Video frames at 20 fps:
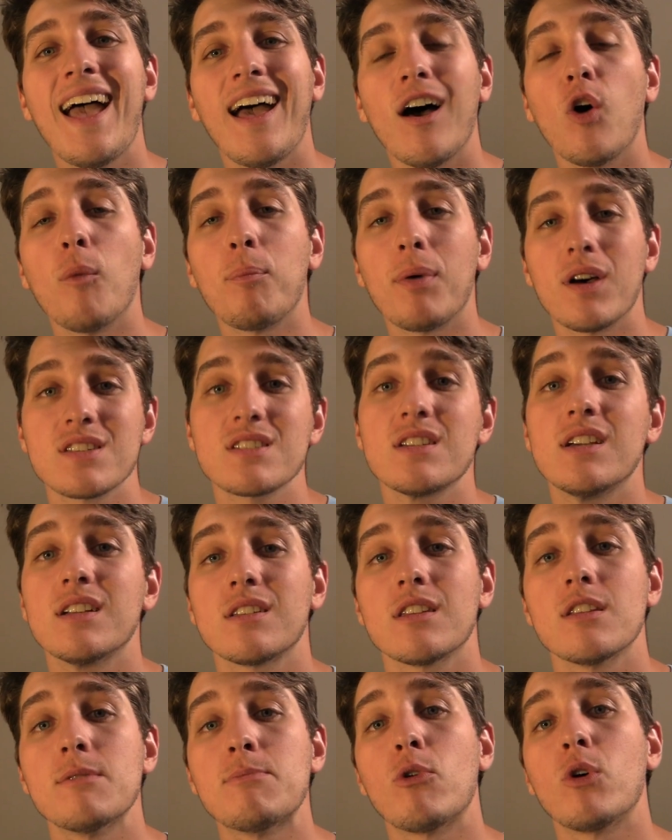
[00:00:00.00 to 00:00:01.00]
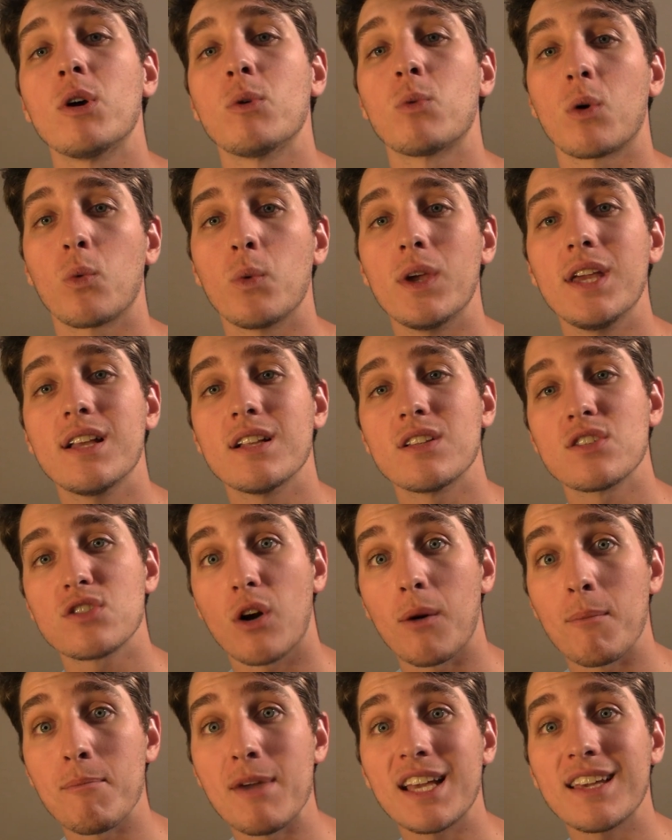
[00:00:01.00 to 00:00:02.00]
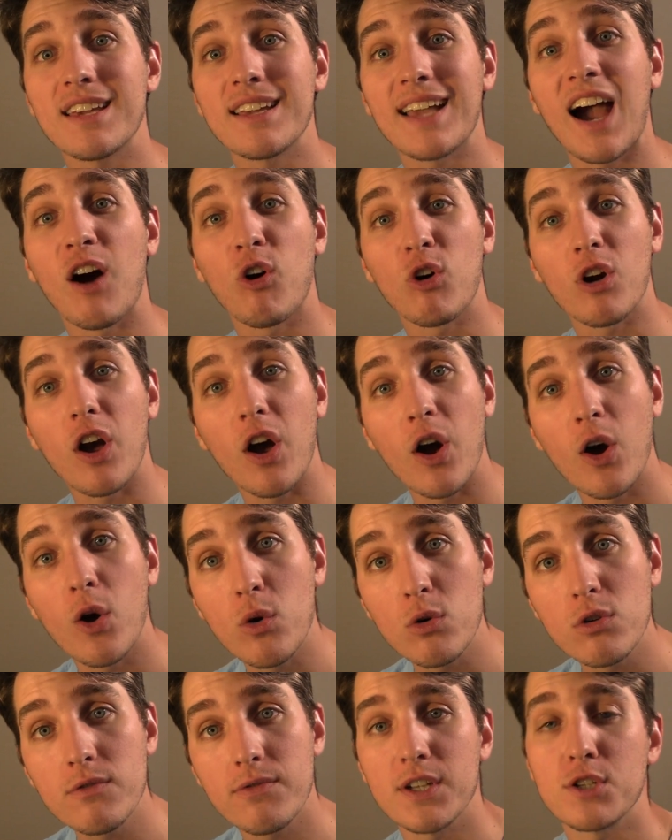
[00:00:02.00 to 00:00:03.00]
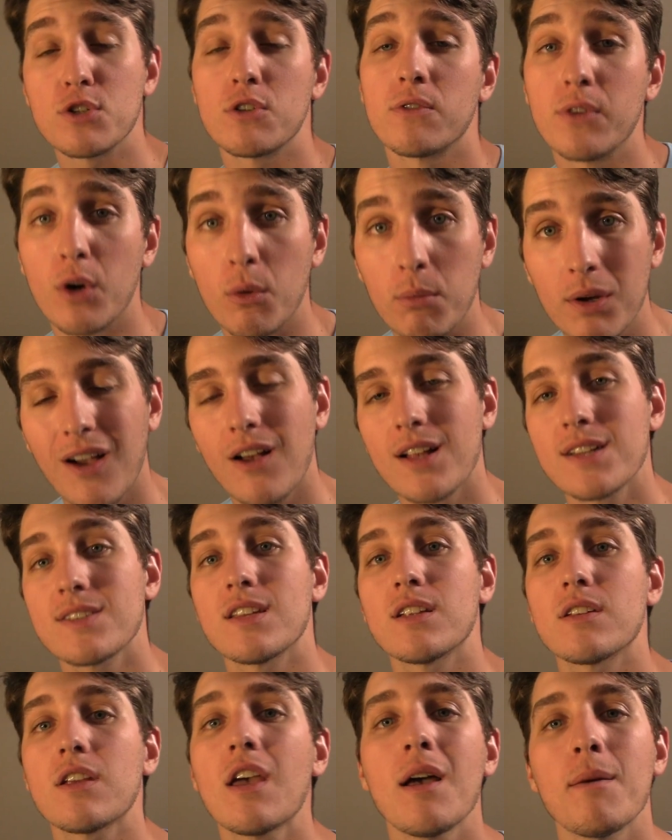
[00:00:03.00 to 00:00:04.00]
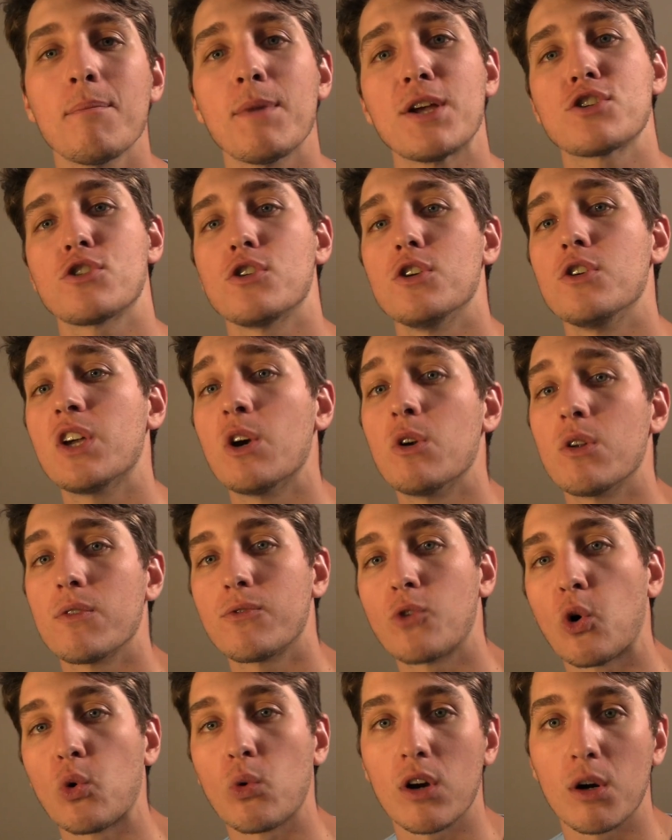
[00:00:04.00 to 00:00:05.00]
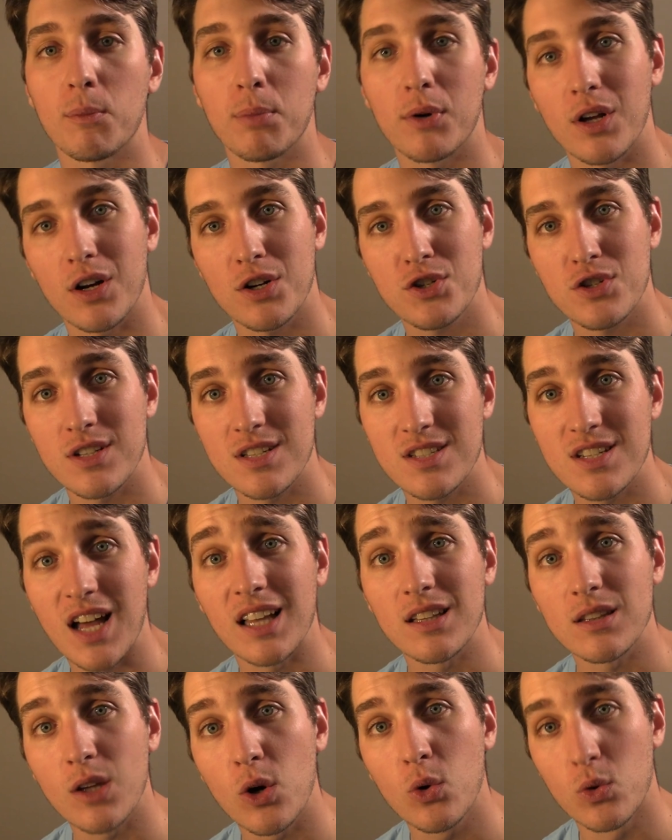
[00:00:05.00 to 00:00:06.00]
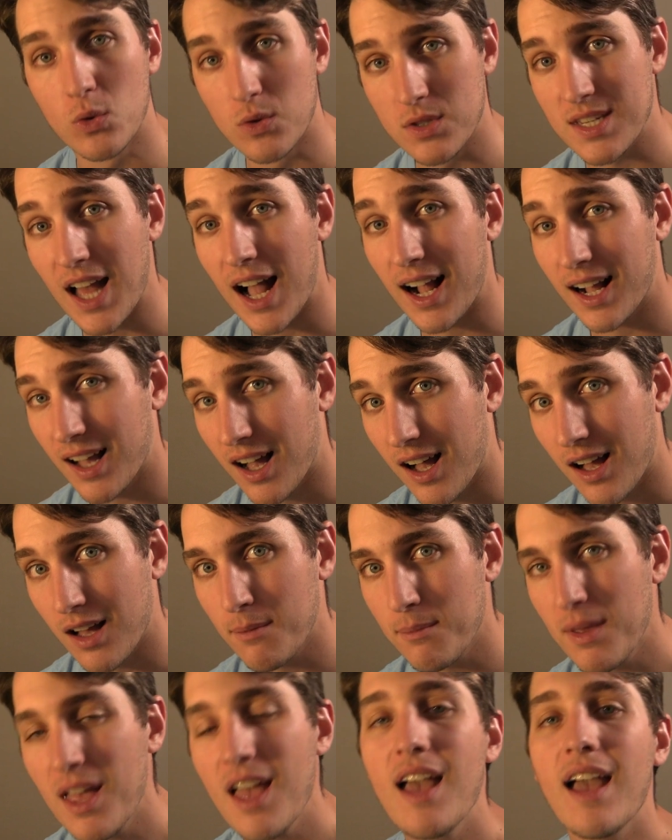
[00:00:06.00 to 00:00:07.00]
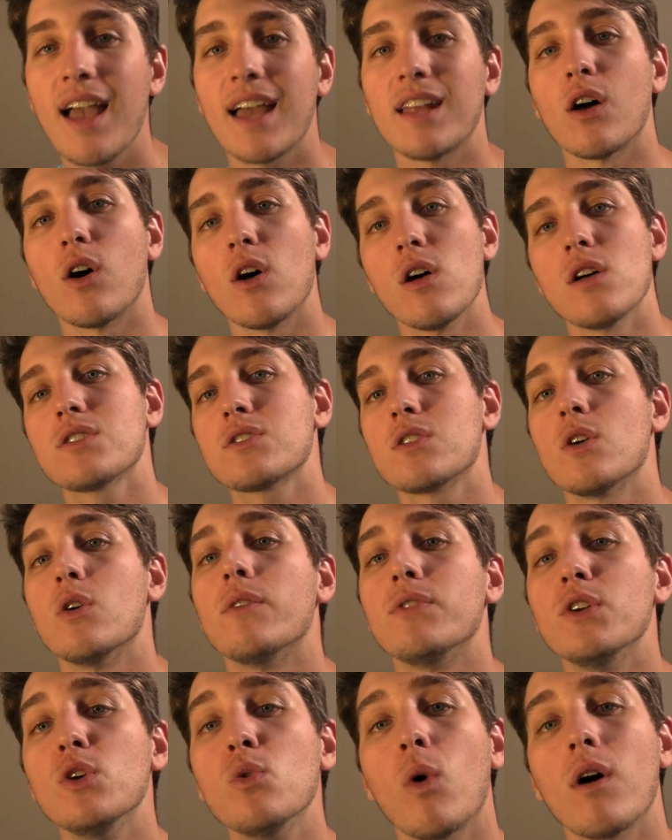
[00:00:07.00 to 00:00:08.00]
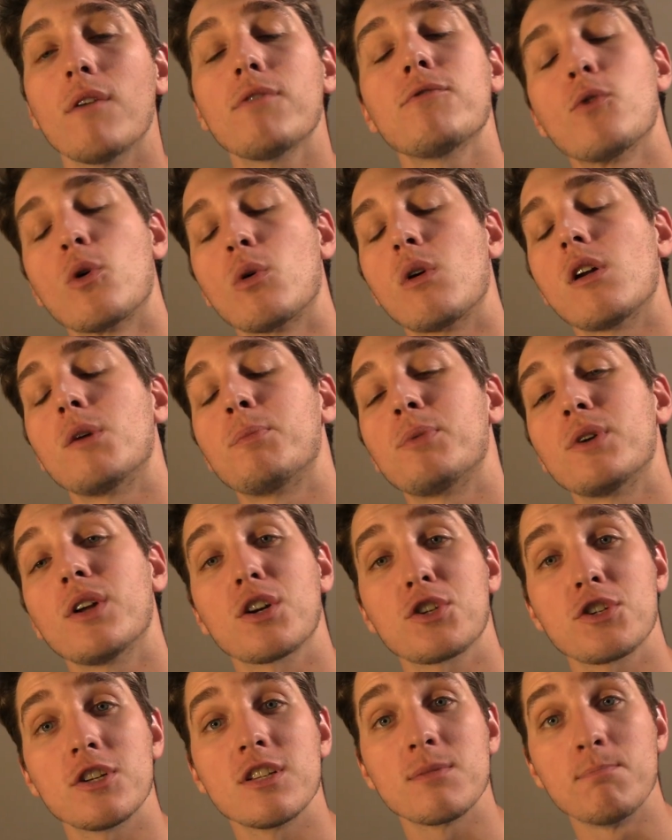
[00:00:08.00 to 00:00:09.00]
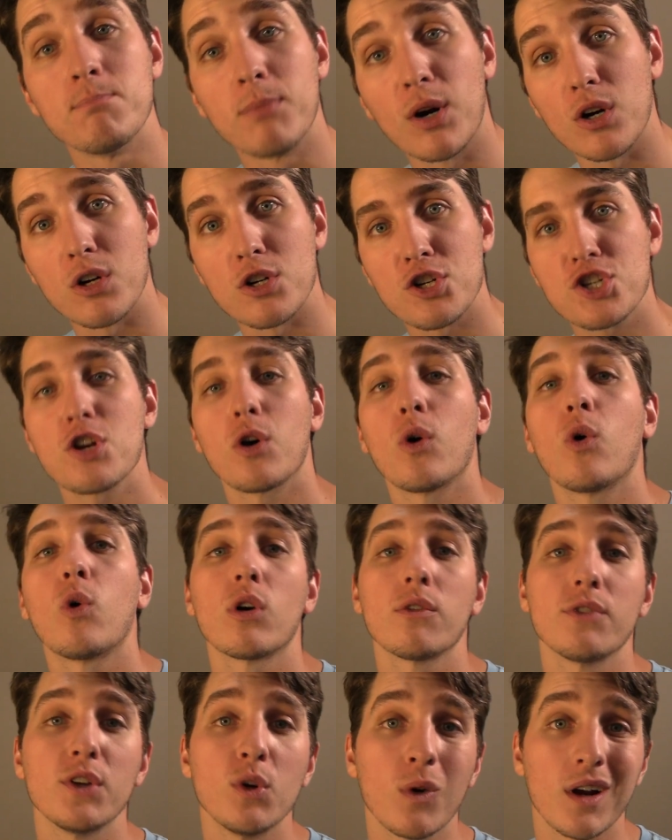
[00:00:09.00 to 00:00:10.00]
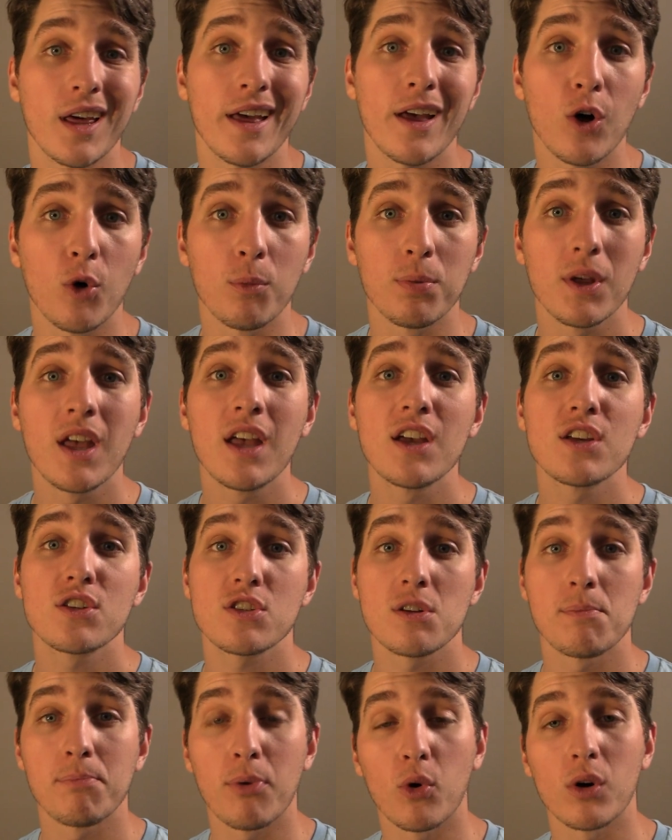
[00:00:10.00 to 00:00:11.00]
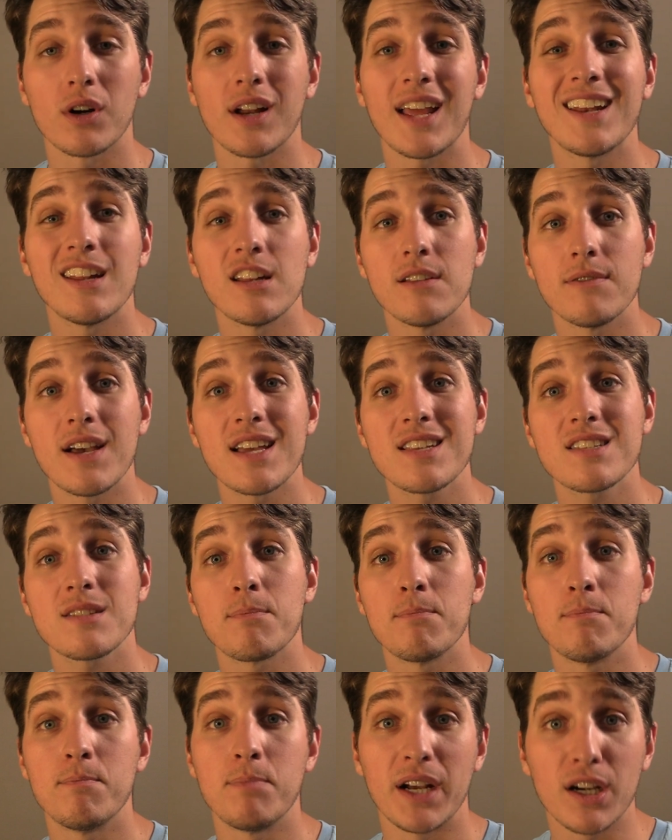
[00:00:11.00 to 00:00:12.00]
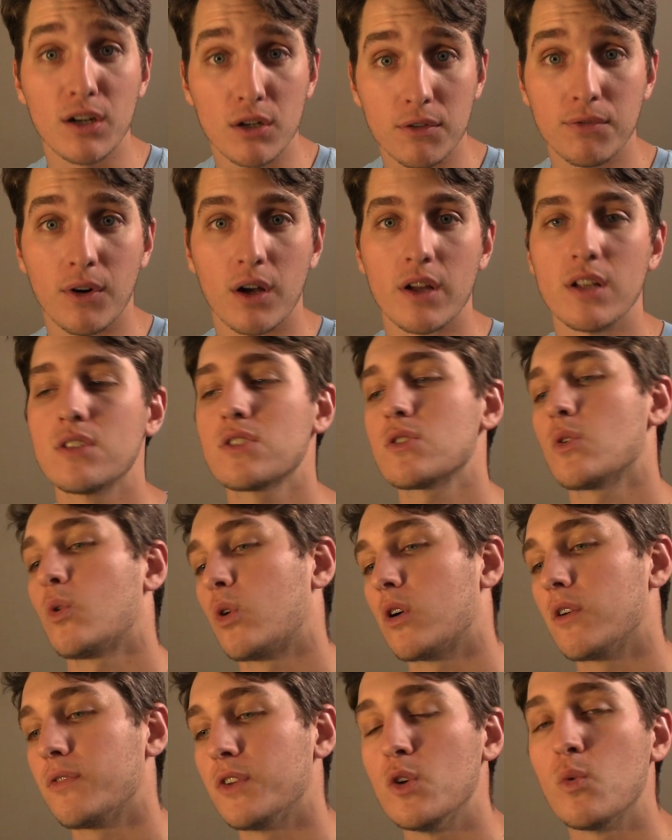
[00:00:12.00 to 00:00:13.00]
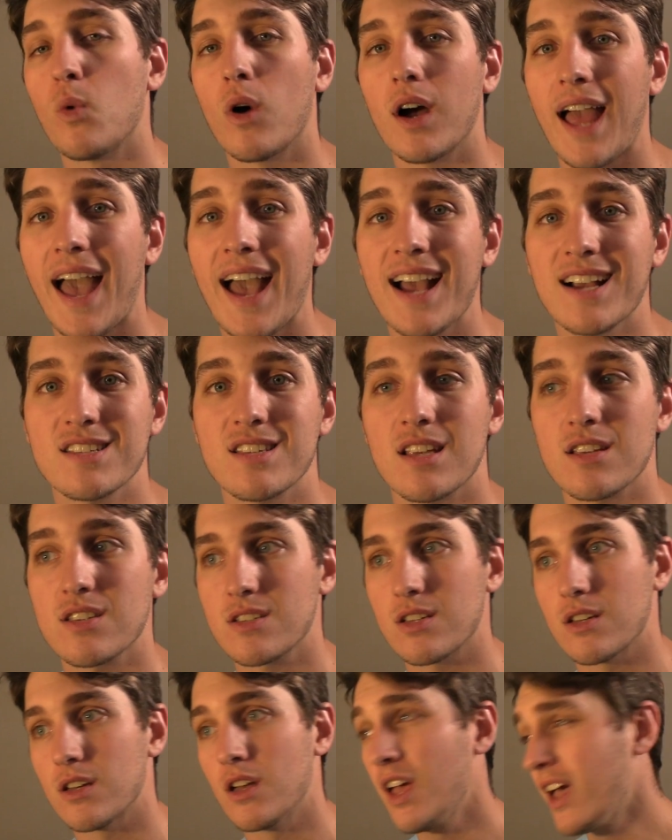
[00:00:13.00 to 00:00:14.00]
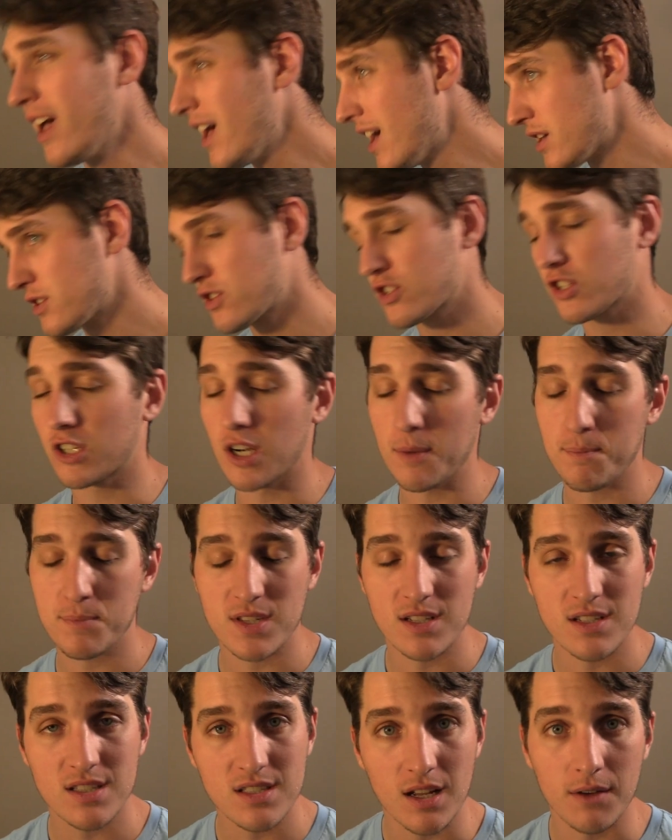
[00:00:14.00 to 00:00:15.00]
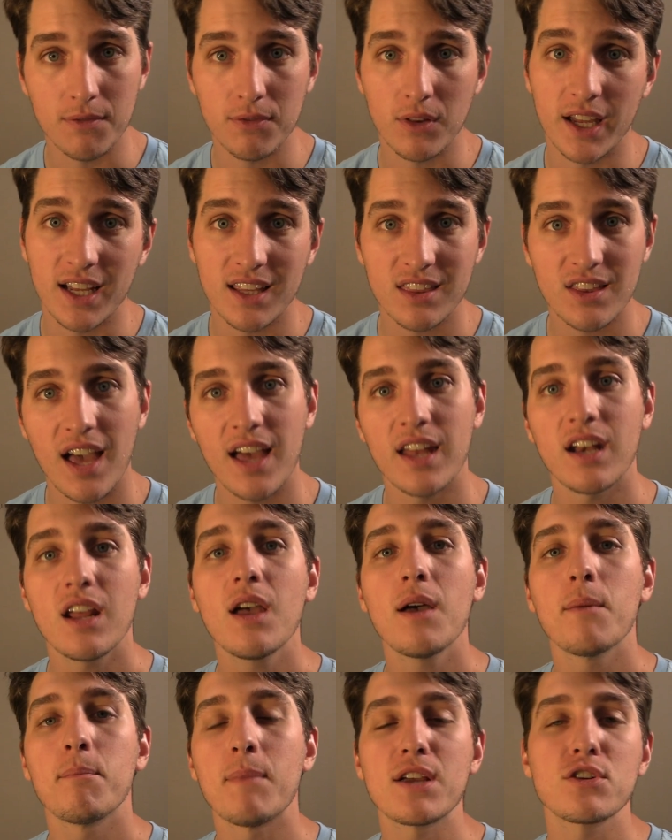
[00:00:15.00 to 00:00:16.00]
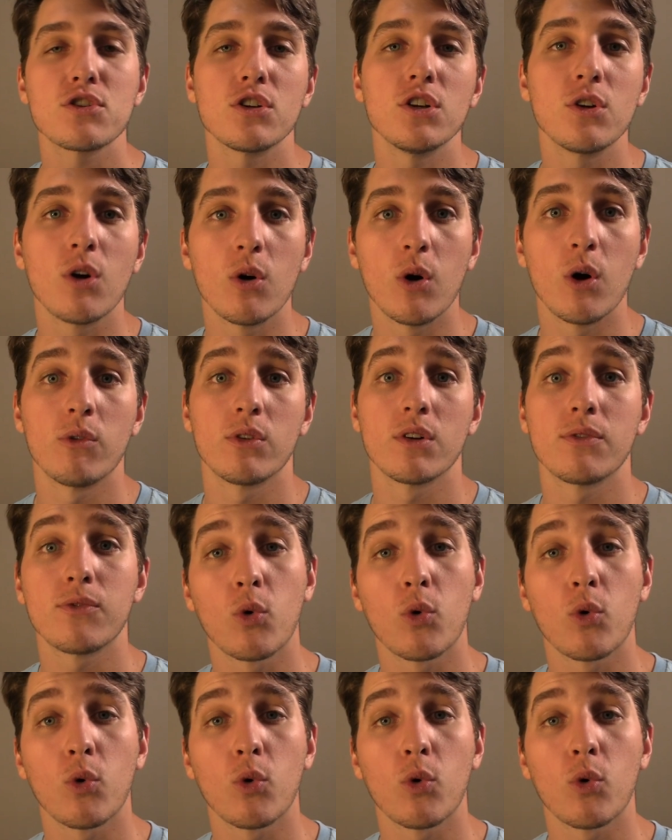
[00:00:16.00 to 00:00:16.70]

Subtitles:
help us get to the point where we can start making our own feature film content, make sure you go to forerunnerproductions.locals.com. And also, if you want Forerunner Productions merch, or if you want to help support and invest bigger funds, or if you want access to scripts and stuff like that, make sure you go over to